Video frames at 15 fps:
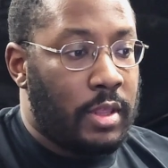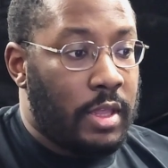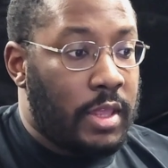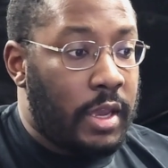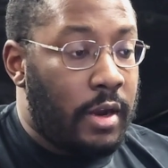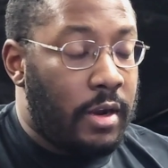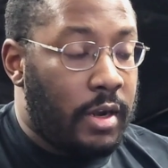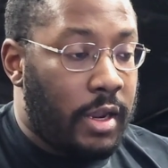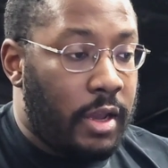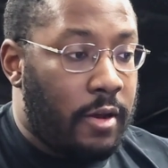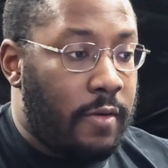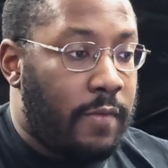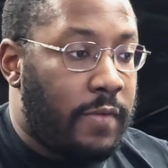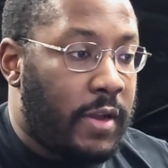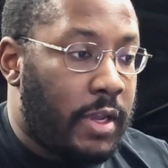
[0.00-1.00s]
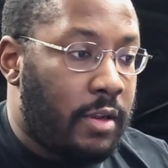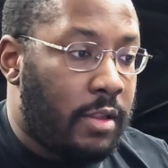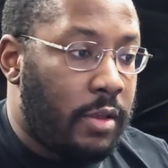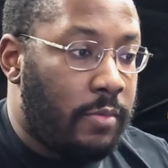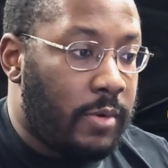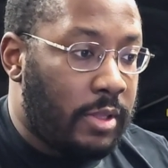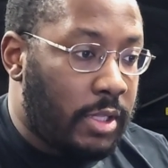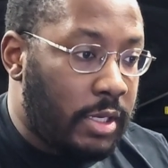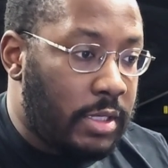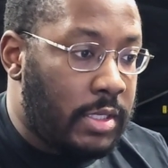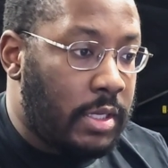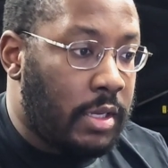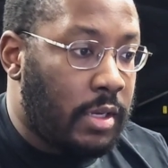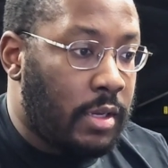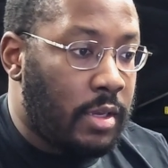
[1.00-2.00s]
that they are now finally
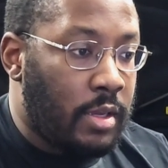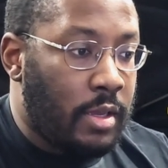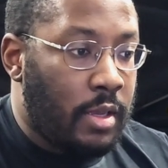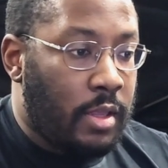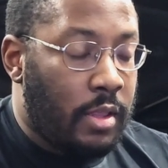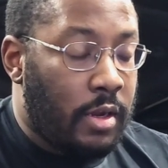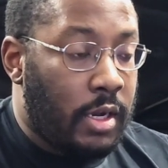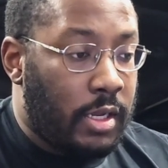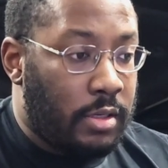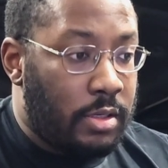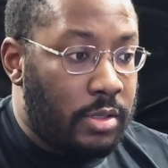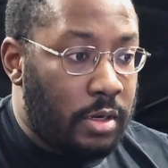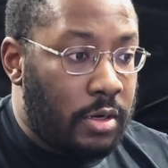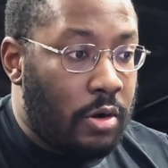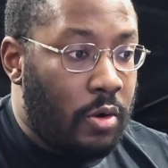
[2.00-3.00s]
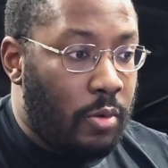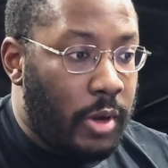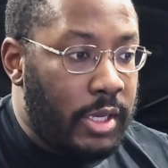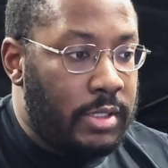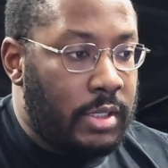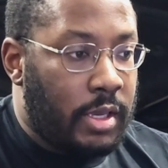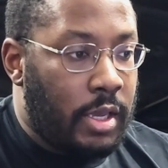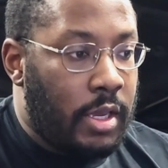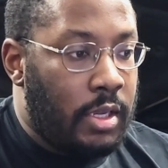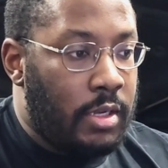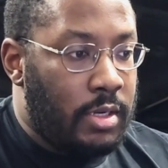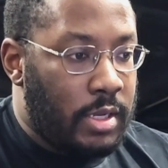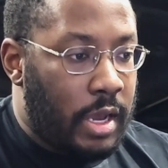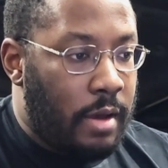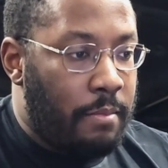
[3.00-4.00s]
releasing their external
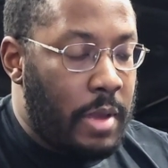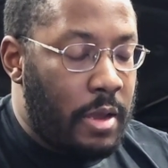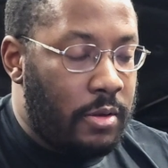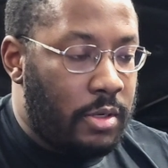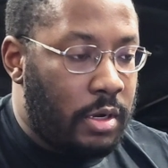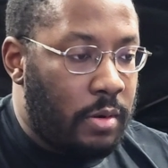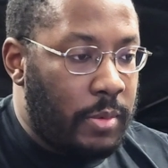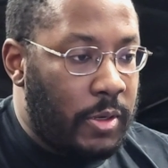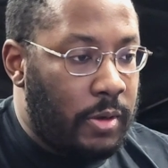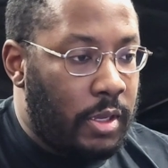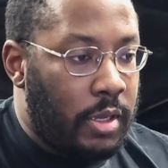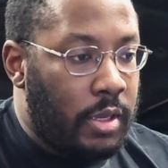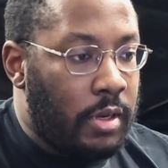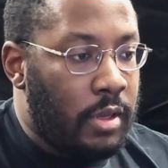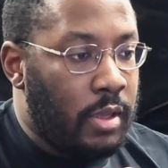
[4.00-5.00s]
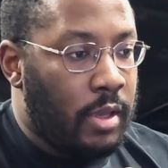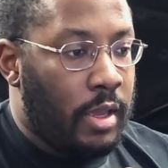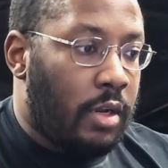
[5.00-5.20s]
wastegate top mount turbo kit.